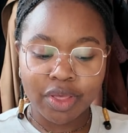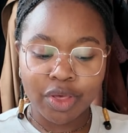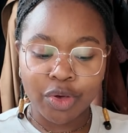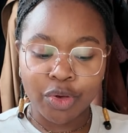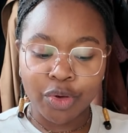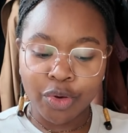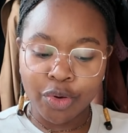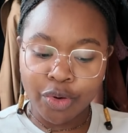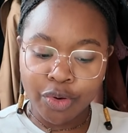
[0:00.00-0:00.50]

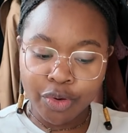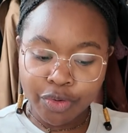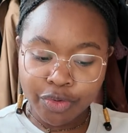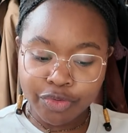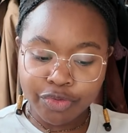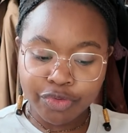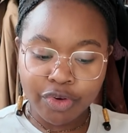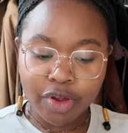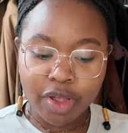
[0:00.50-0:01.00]
go
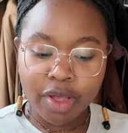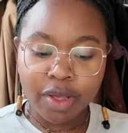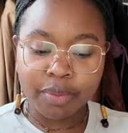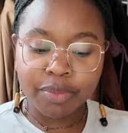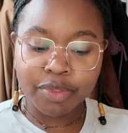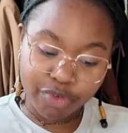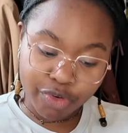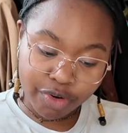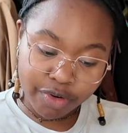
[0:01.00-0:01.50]

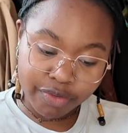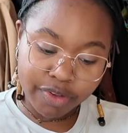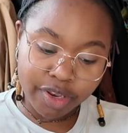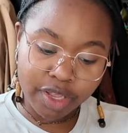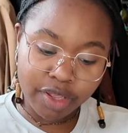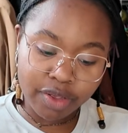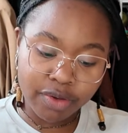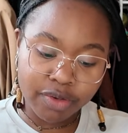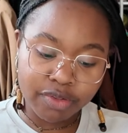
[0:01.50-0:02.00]
from 4
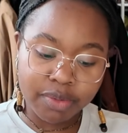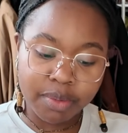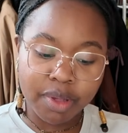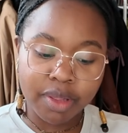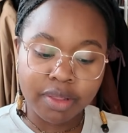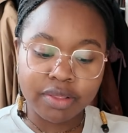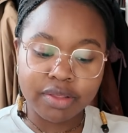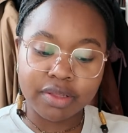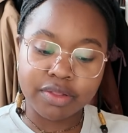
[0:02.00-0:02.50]
videos a
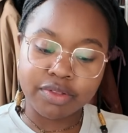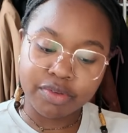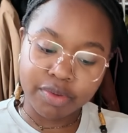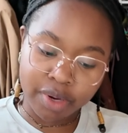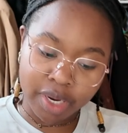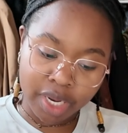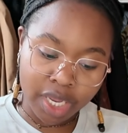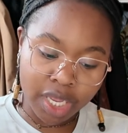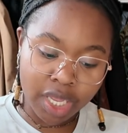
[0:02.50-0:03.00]
month to
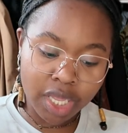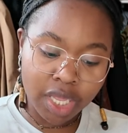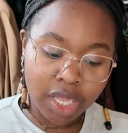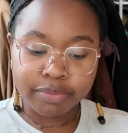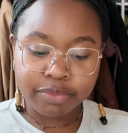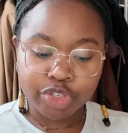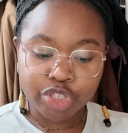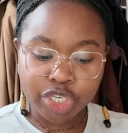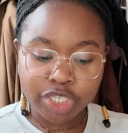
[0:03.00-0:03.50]
3,
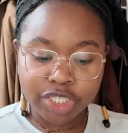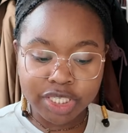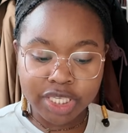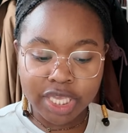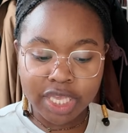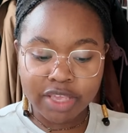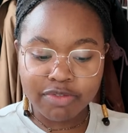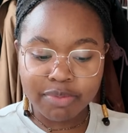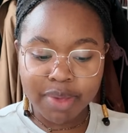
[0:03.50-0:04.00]
just
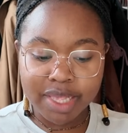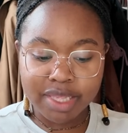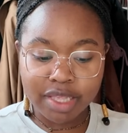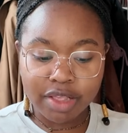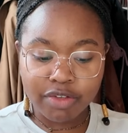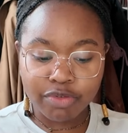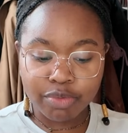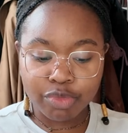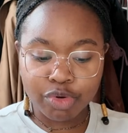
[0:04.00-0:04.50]
to give
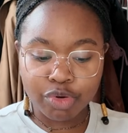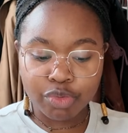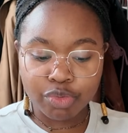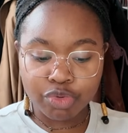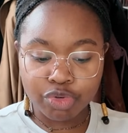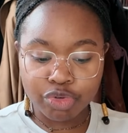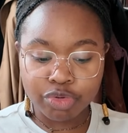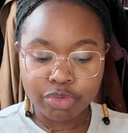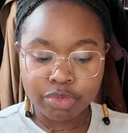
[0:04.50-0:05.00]
myself more
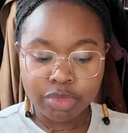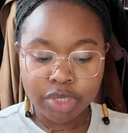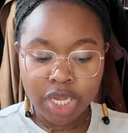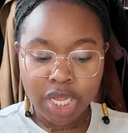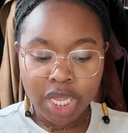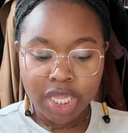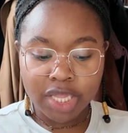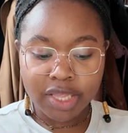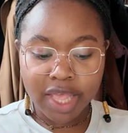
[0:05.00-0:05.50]
room
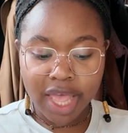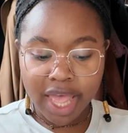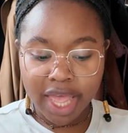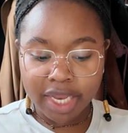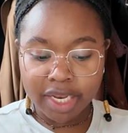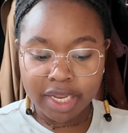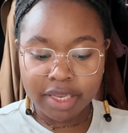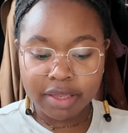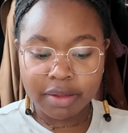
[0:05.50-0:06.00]
to
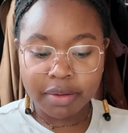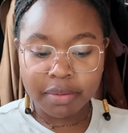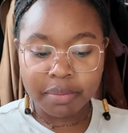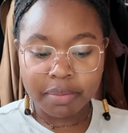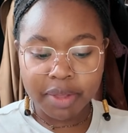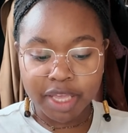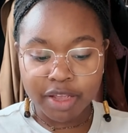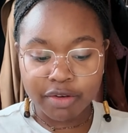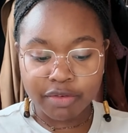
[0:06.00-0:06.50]
edit
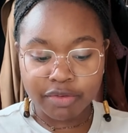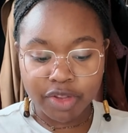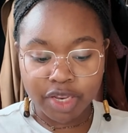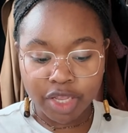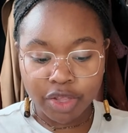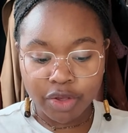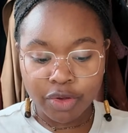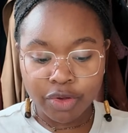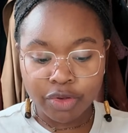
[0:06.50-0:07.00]
bigger
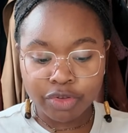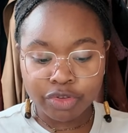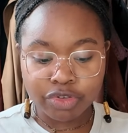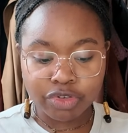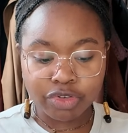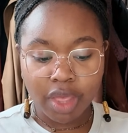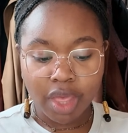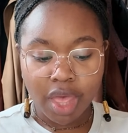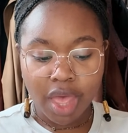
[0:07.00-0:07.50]

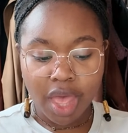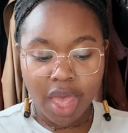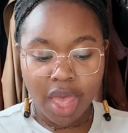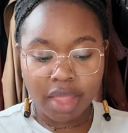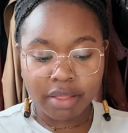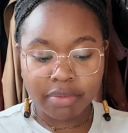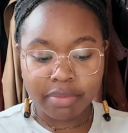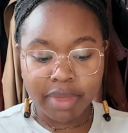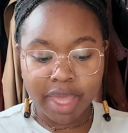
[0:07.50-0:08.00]
videos
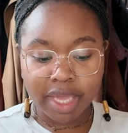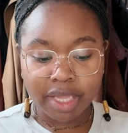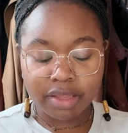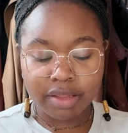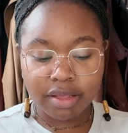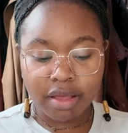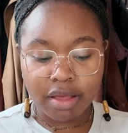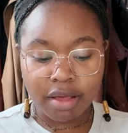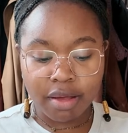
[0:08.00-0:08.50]
and make
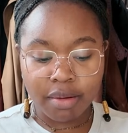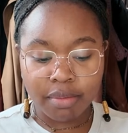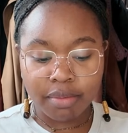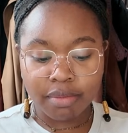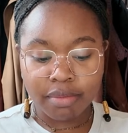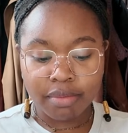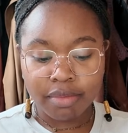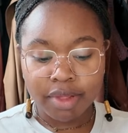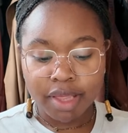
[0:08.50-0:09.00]

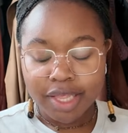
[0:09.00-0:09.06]
them